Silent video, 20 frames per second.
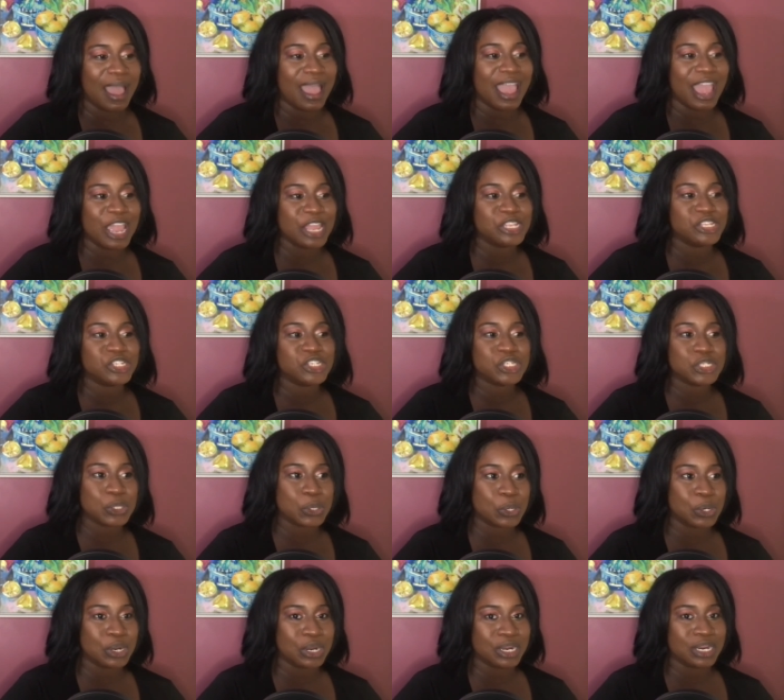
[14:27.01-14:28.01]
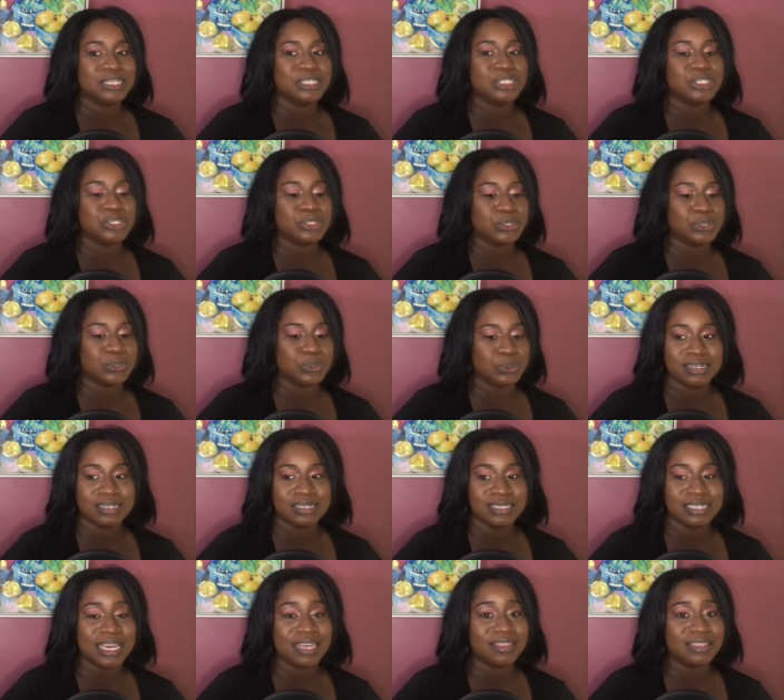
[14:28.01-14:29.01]
Ensure to
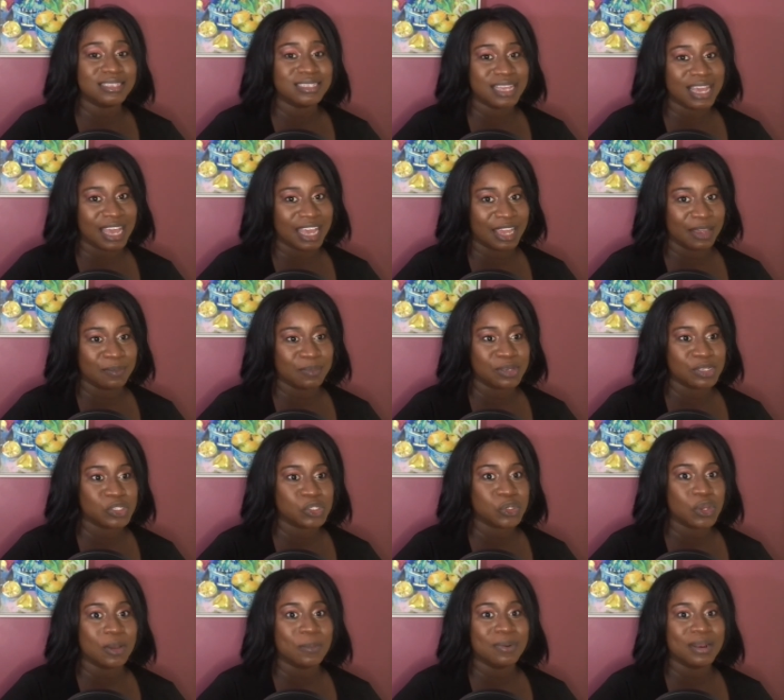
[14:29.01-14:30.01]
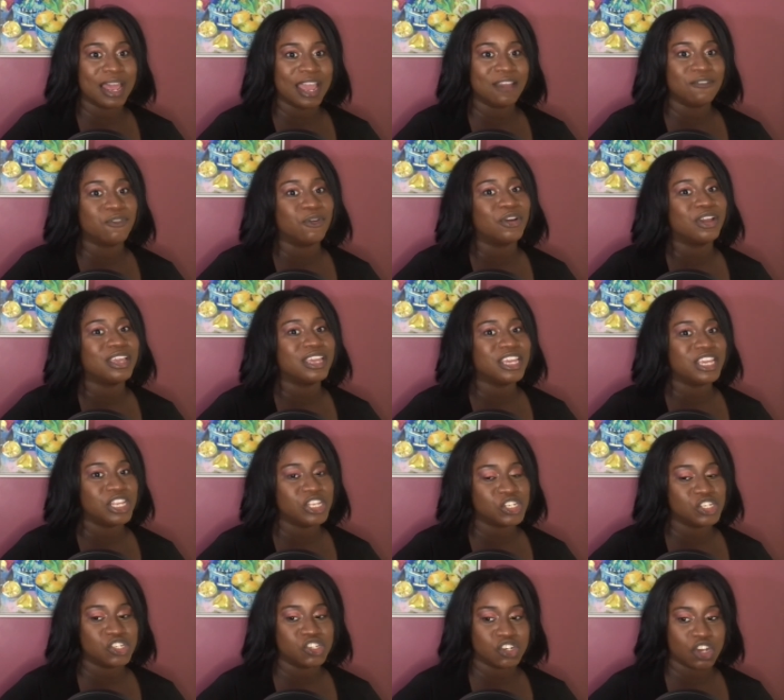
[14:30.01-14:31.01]
take the time to apply for
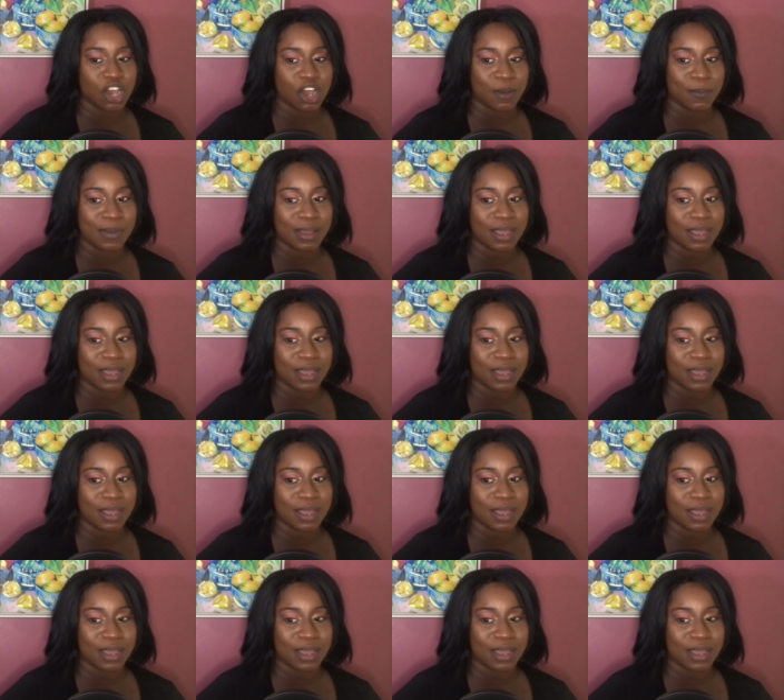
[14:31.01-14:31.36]
each job,